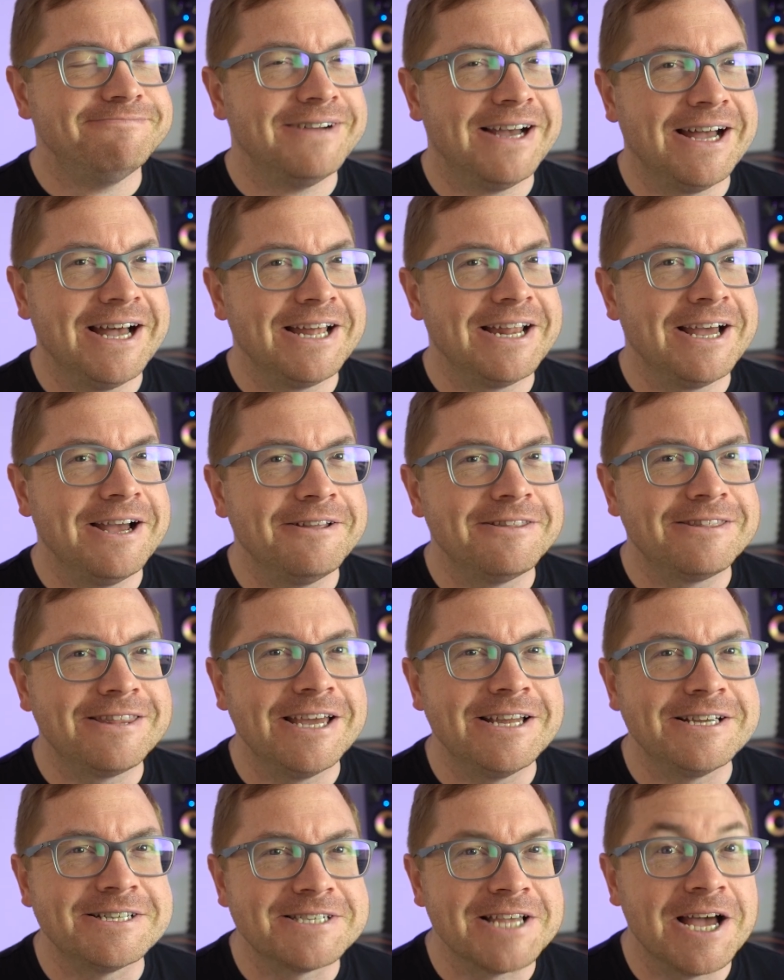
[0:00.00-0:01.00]
I don't
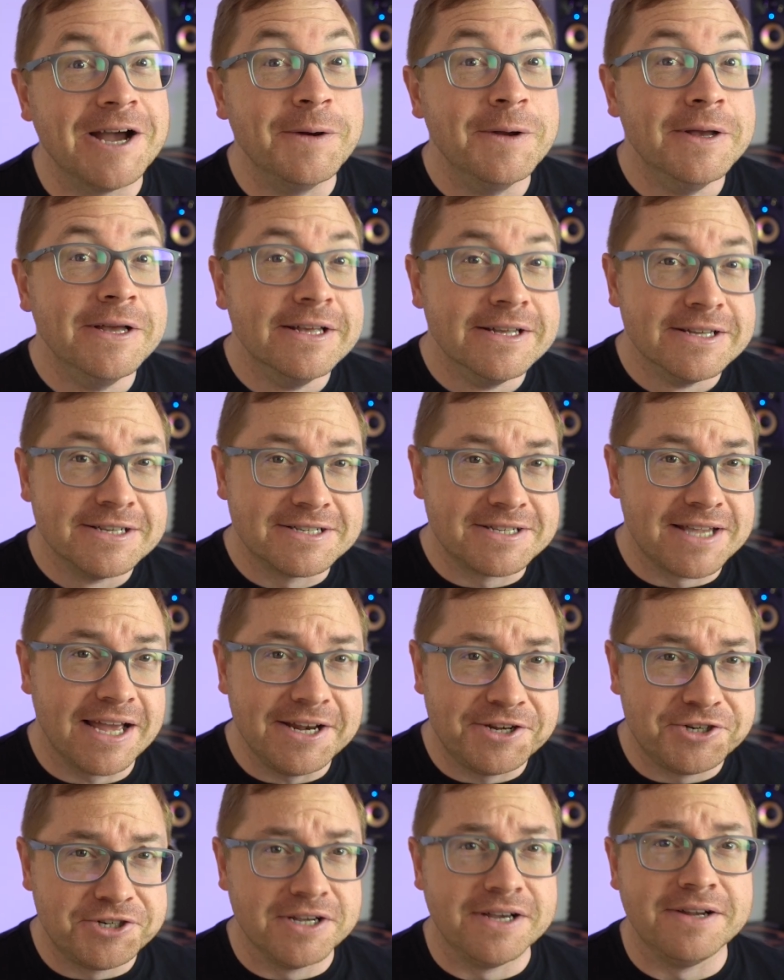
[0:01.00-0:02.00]
think so.
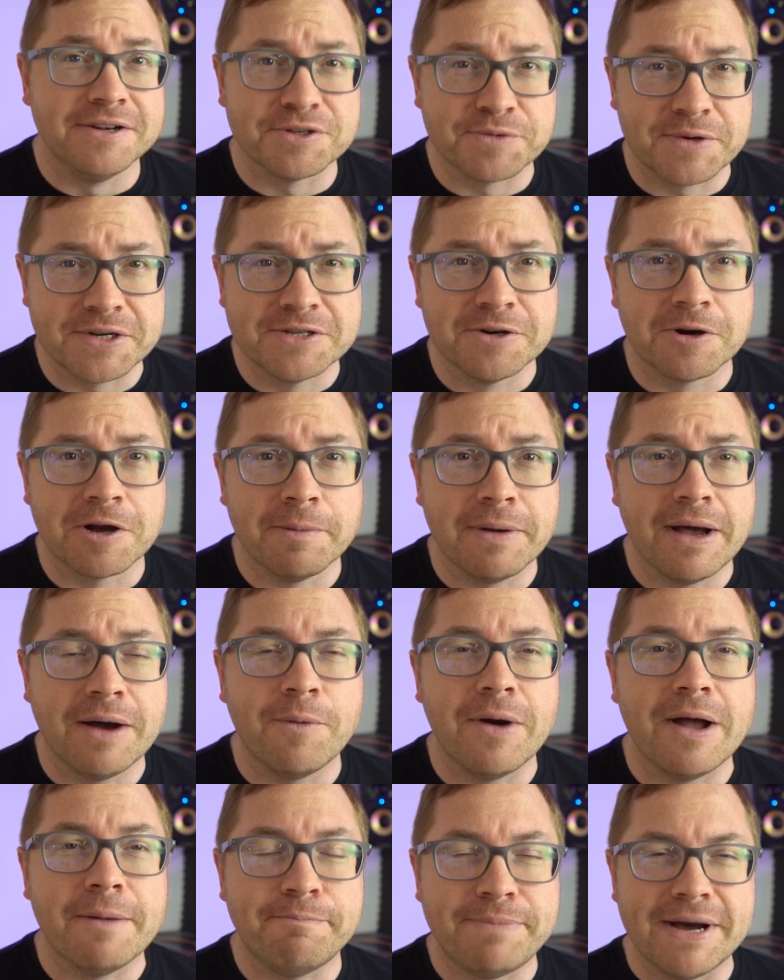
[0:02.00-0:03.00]
Stay tuned as we talk
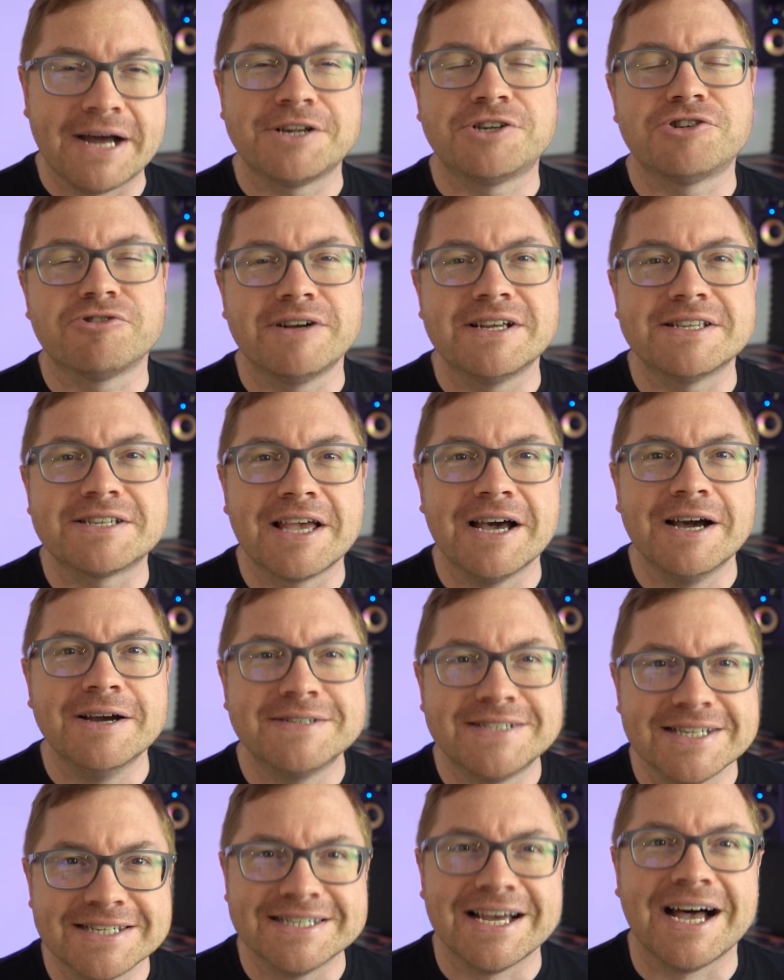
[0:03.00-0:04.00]
about where batteries go
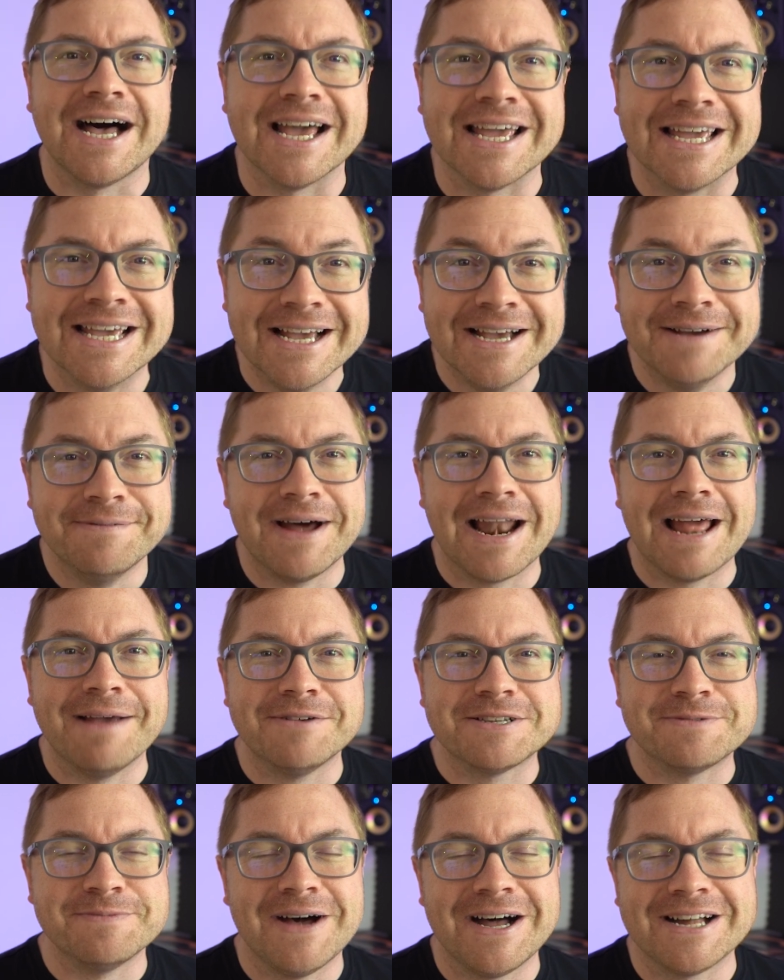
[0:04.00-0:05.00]
to die. My
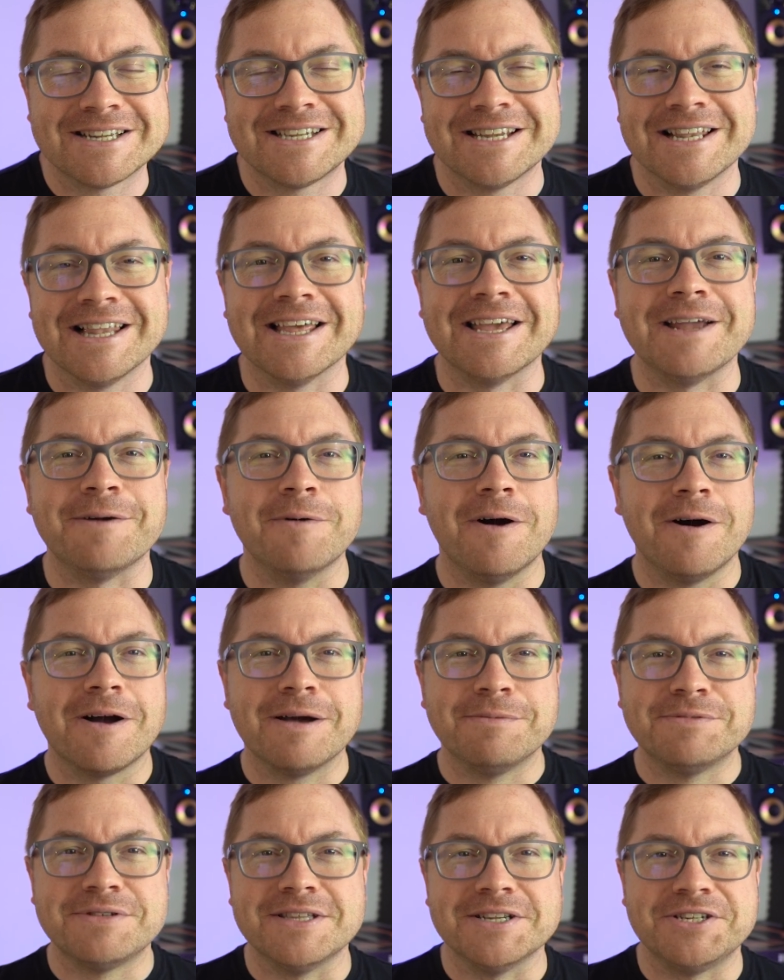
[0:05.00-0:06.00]
name is Martin Lee.
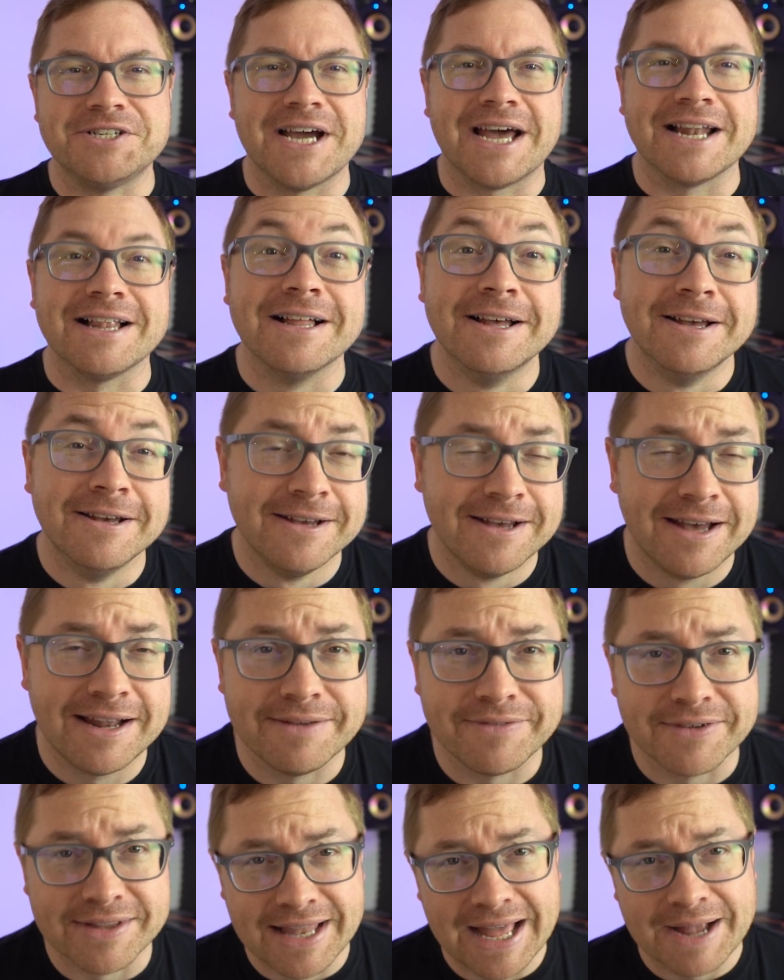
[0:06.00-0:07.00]
Welcome to the channel.
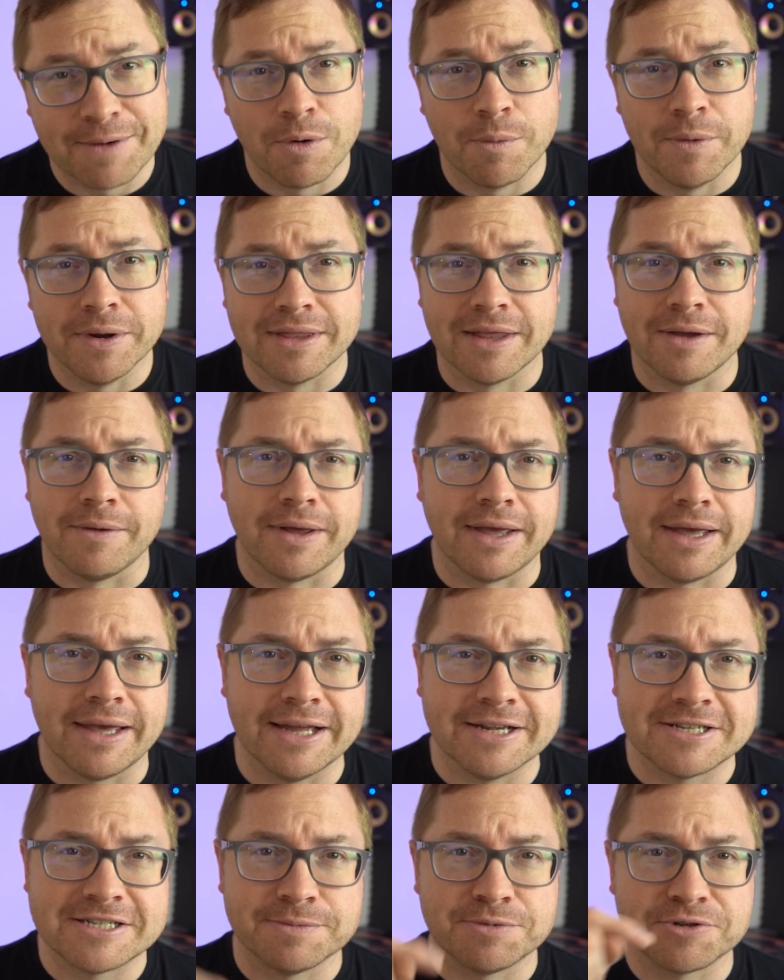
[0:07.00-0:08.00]
And if you like what we do here,
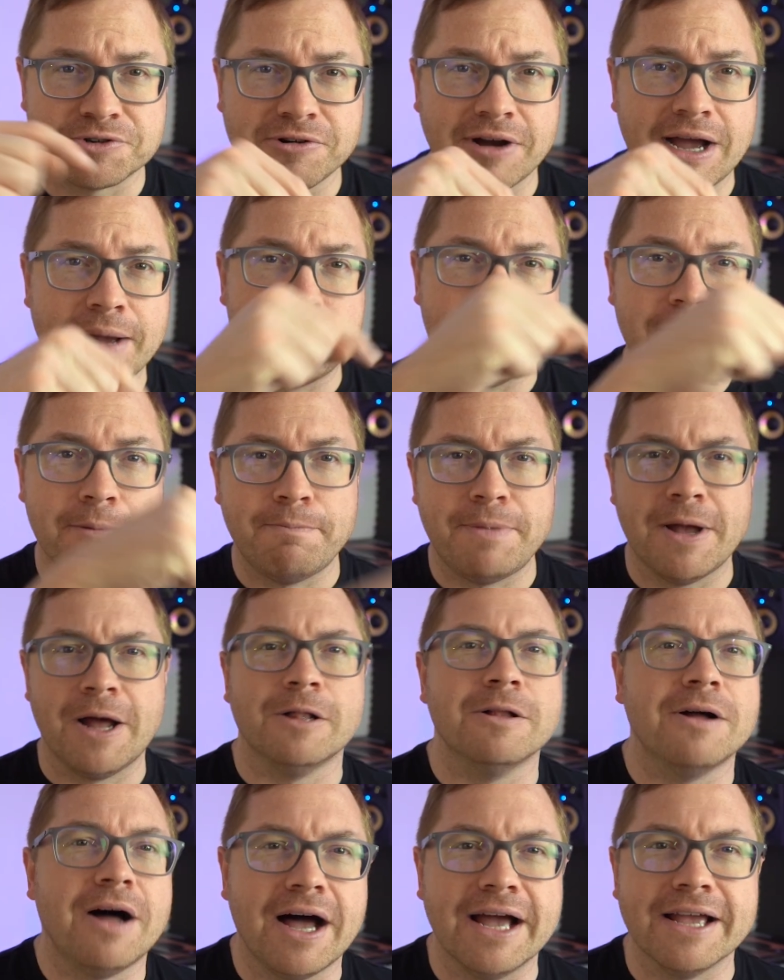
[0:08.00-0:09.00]
hit subscribe and the
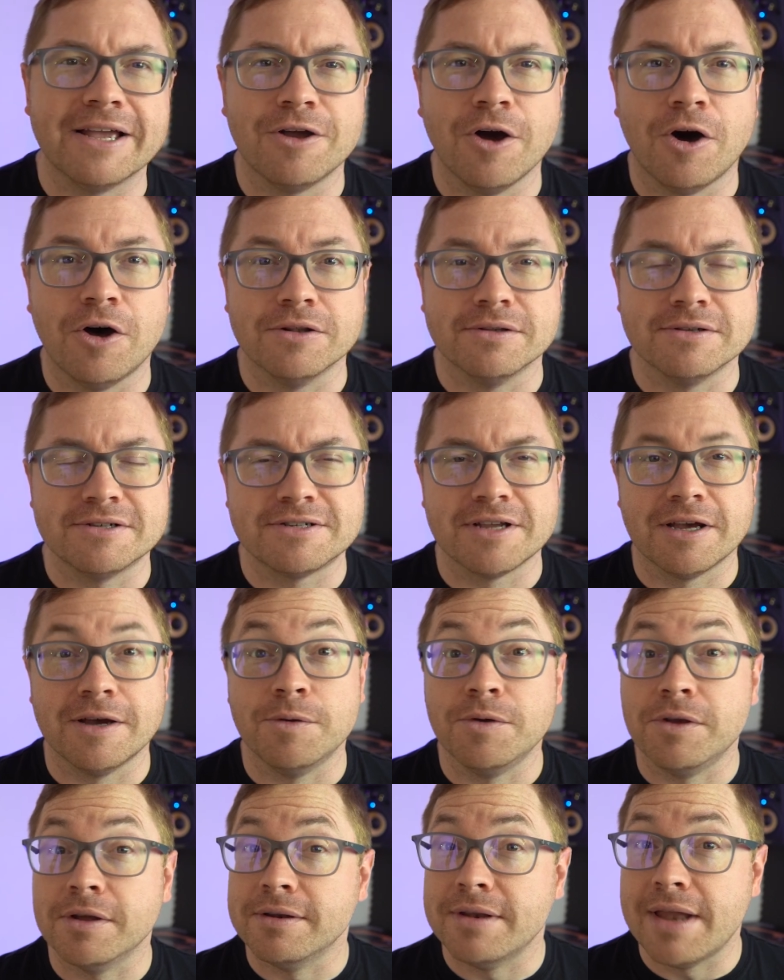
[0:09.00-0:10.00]
bell icon so
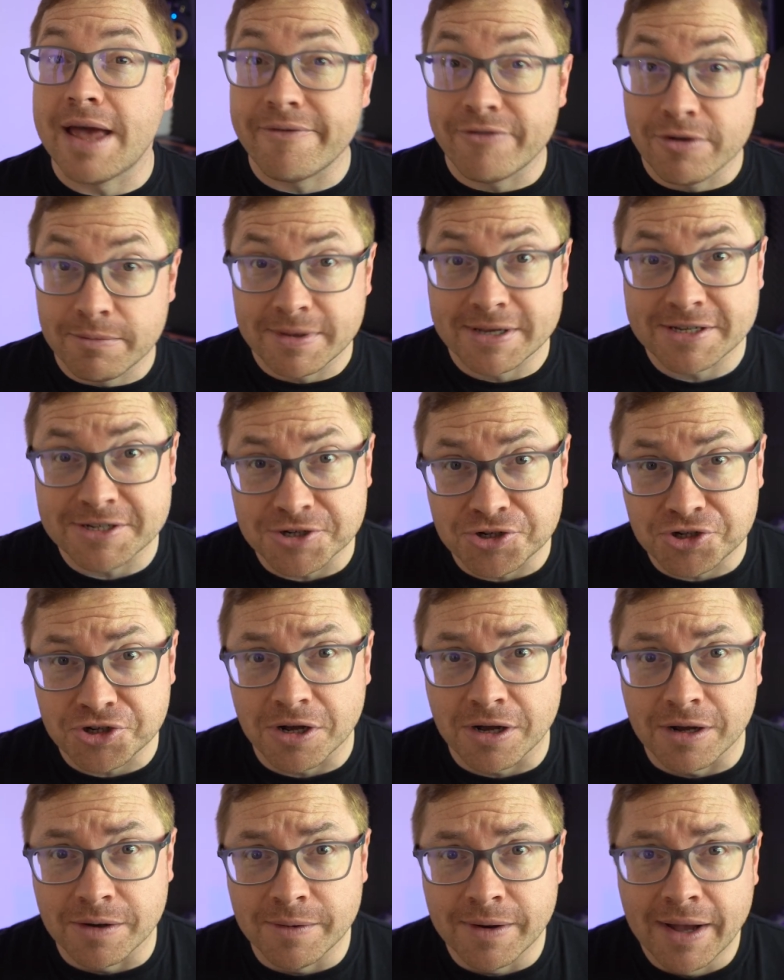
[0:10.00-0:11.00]
you never miss a
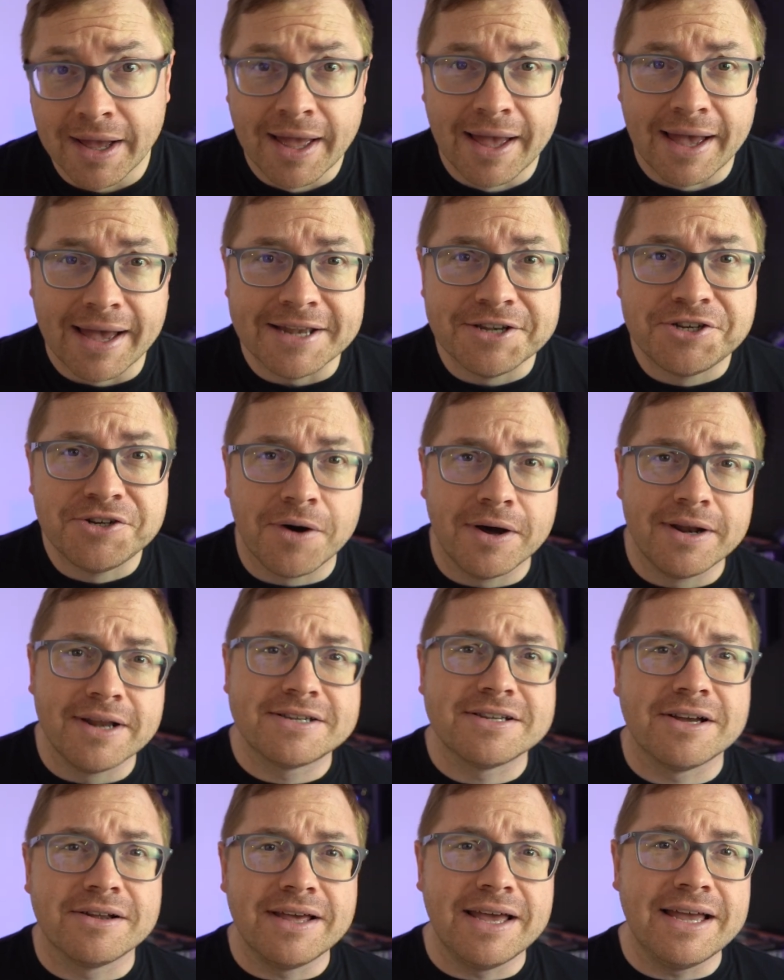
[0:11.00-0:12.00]
show. And join
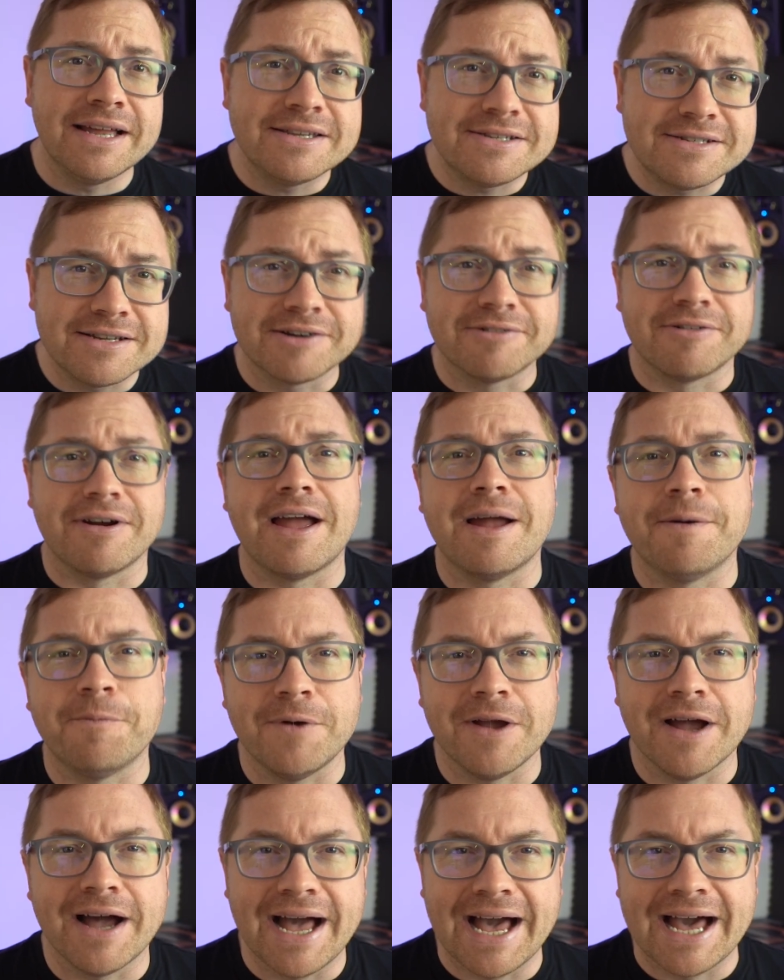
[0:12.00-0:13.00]
us on Instagram.
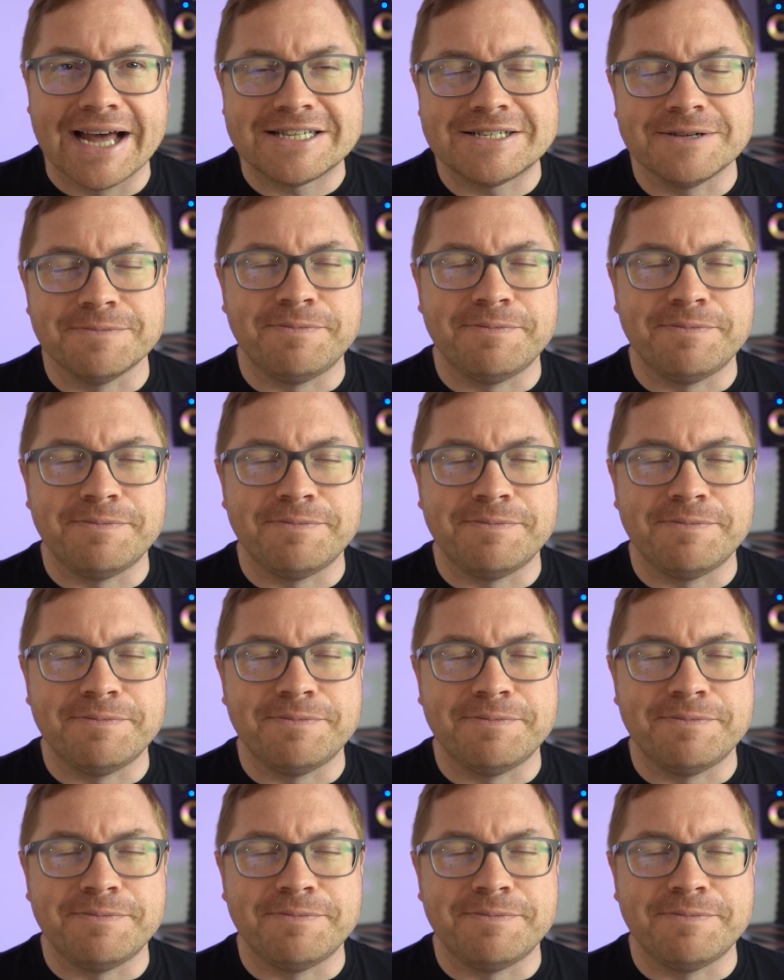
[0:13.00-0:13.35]
We are at